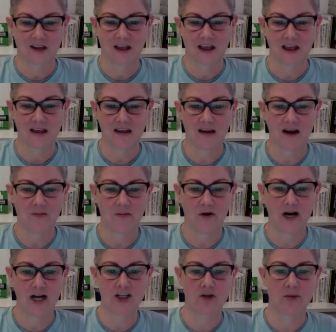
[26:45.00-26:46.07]
Hey, Humble
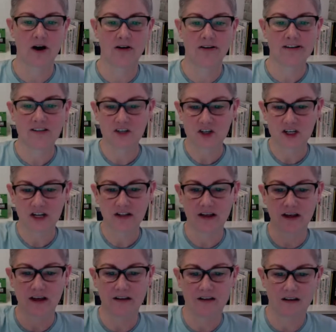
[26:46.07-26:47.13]
Hydroponics, you should
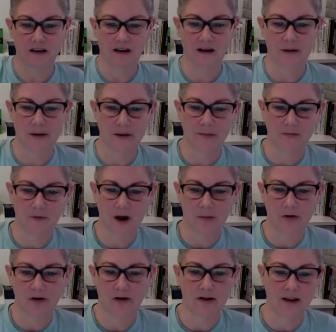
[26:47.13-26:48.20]
let um,
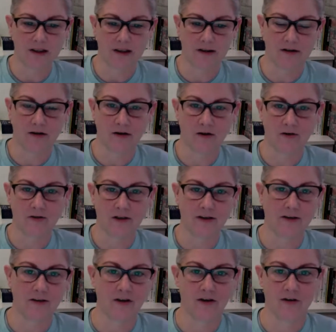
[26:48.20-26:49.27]
Robert in
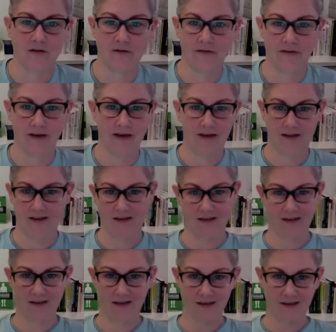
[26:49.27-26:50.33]
Oakland know that
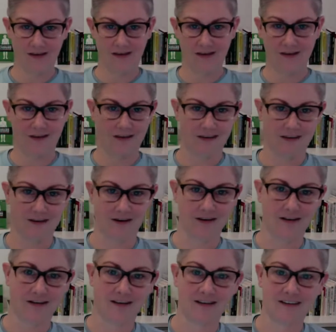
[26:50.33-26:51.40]
he ought
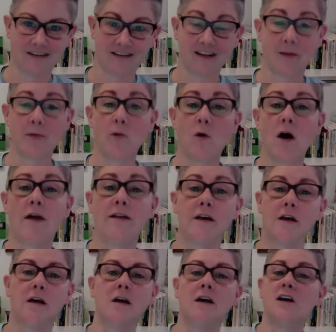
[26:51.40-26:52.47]
to, number one,
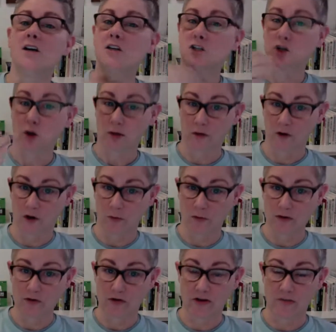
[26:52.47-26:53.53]
join the N O R M L
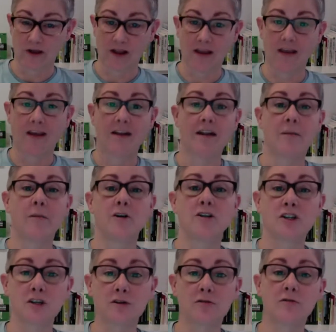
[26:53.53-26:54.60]
Legal Committee. Number
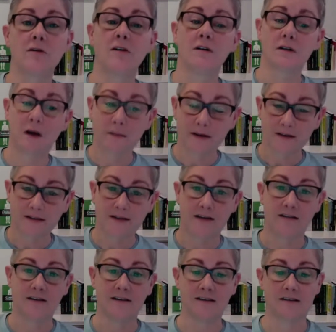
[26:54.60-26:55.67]
two, come get C
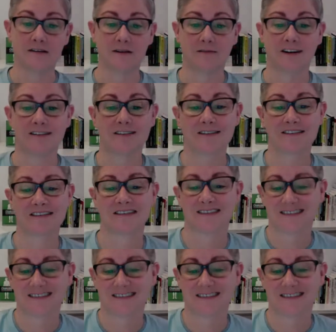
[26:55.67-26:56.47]
L Es in Key West.